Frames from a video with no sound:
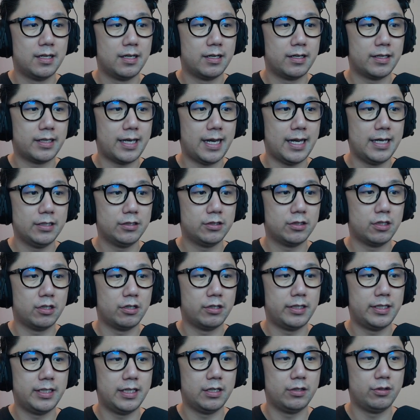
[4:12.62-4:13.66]
Okay, so
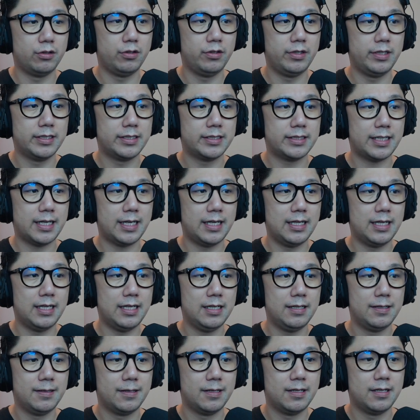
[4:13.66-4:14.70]
here Uniscaler.
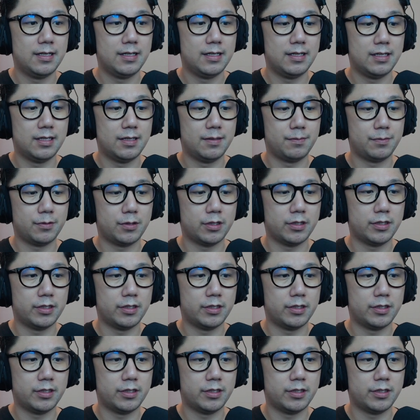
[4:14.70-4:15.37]
I'm